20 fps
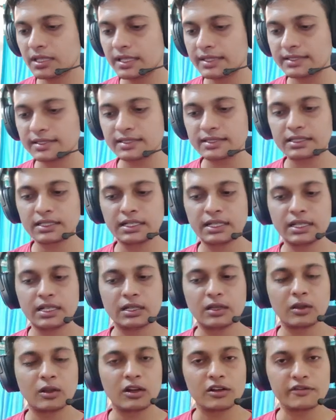this
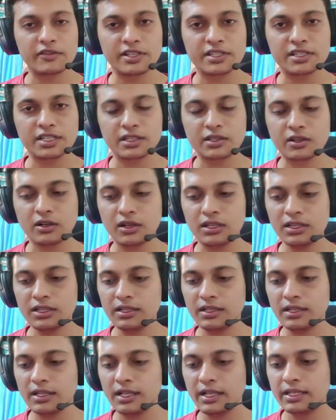log function
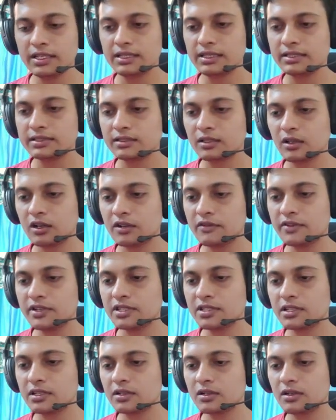call. This log
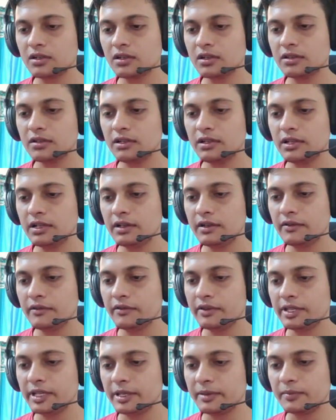function call
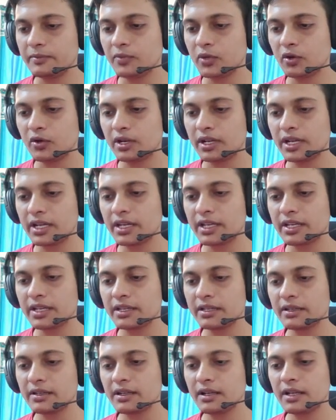we imported
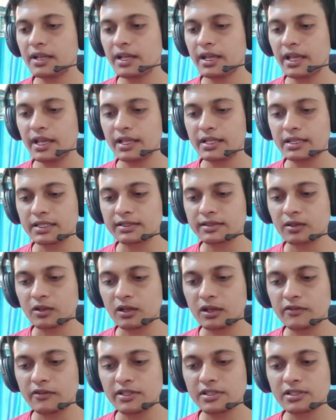here, and this
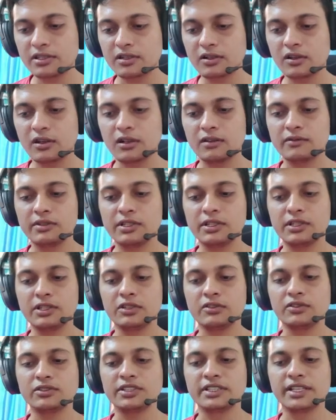log function call we
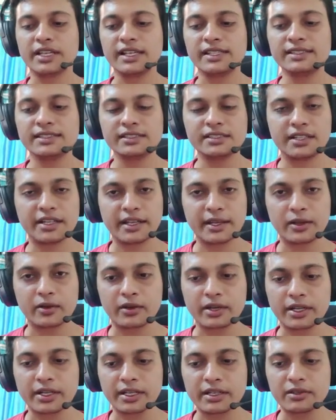use it as
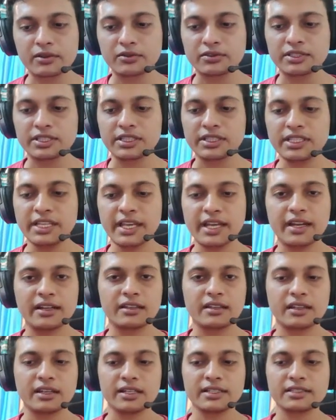decorator using the
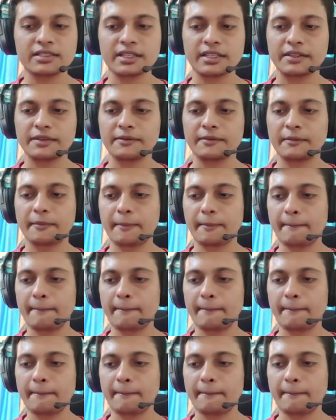@ sign.